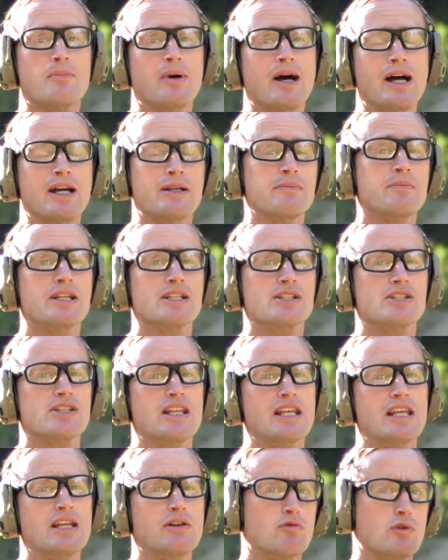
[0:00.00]
Behind me is
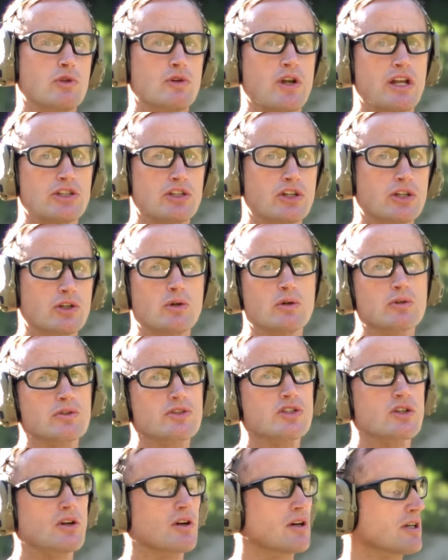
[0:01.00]
the Ruination Cold
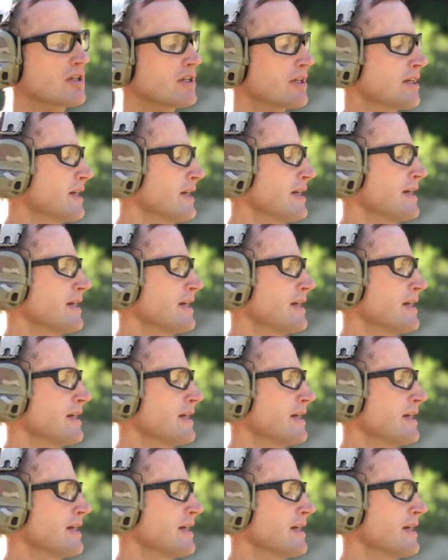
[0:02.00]
Start.